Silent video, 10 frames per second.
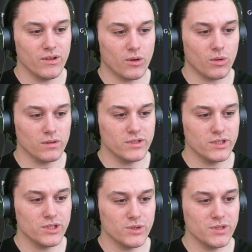all of
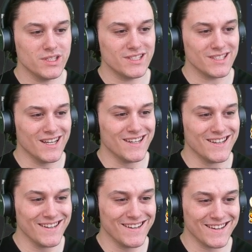these units.
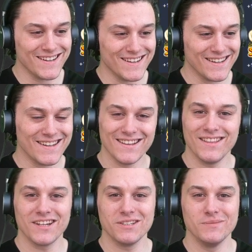
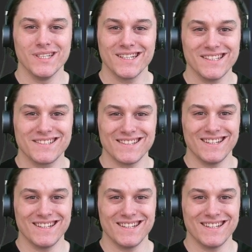Lucky me, I guess.